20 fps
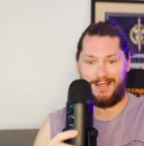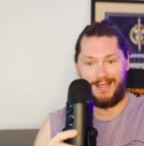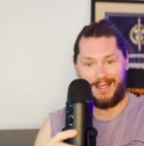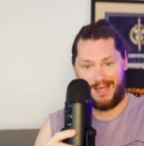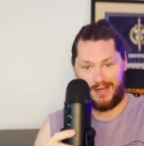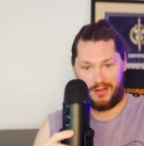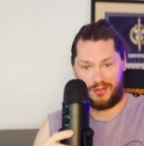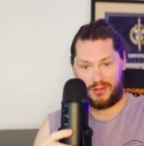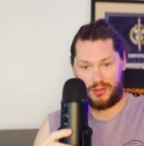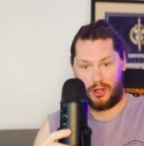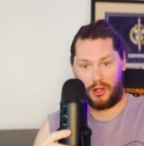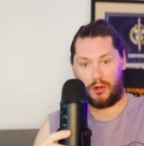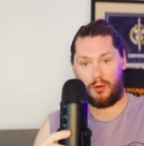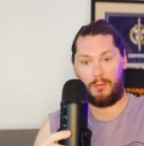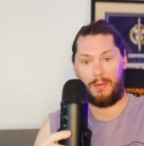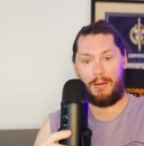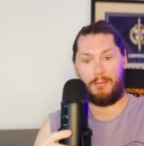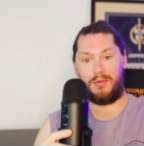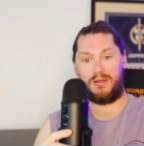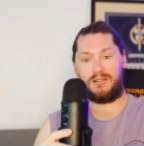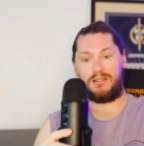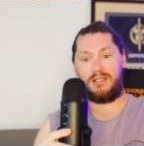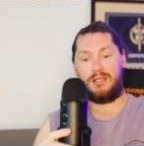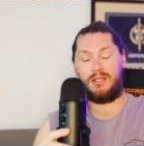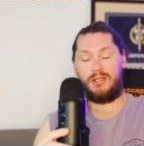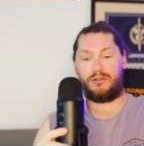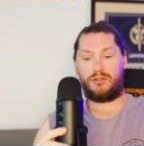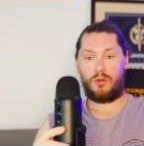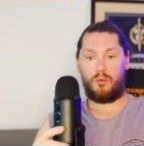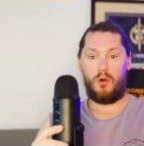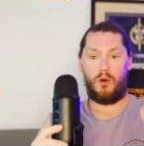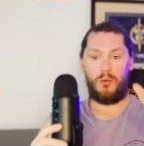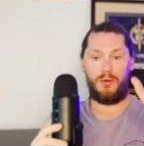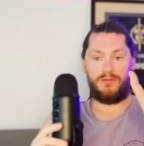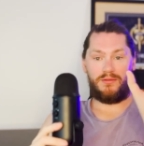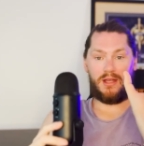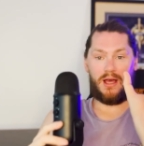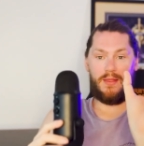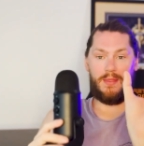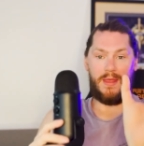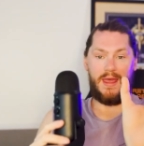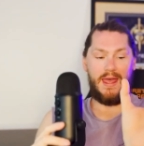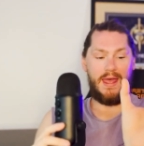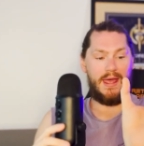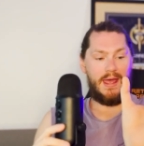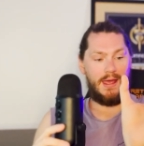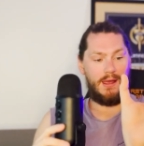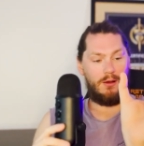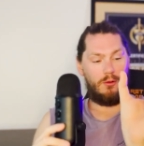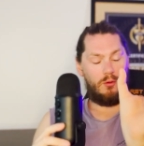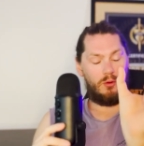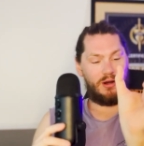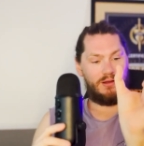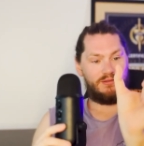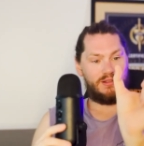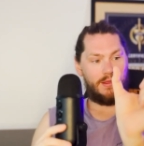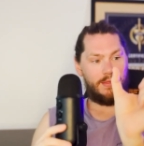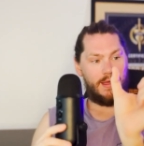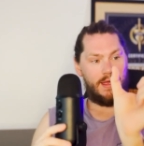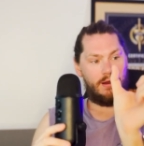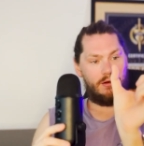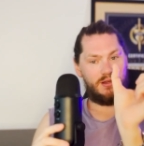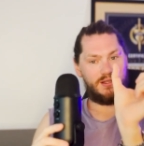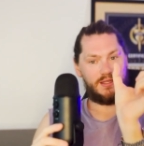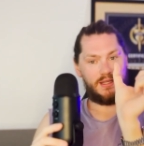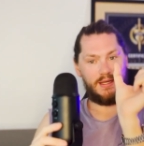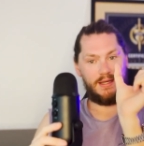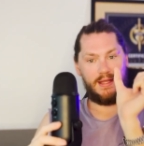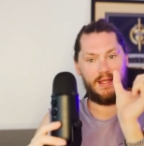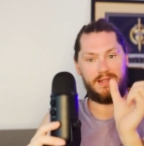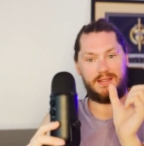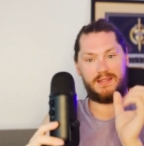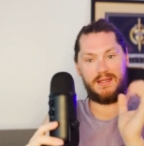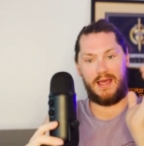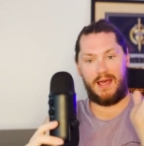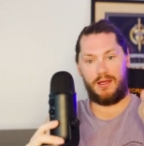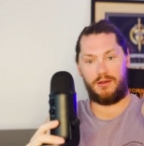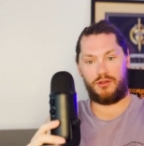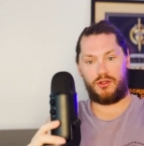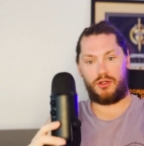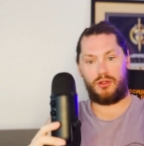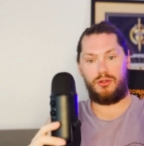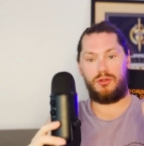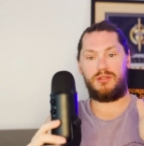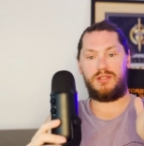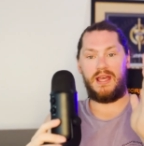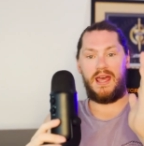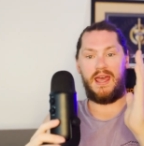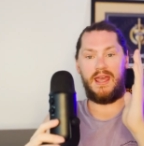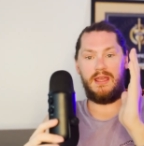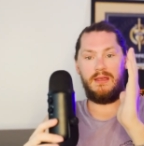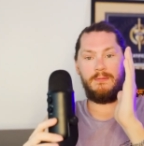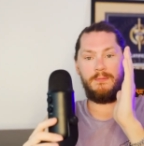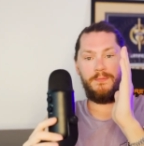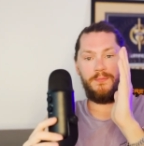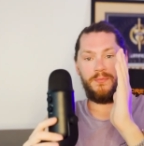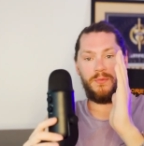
Inner Circle members. So what we've done there, or what I've done there, is condensed down Tuesday,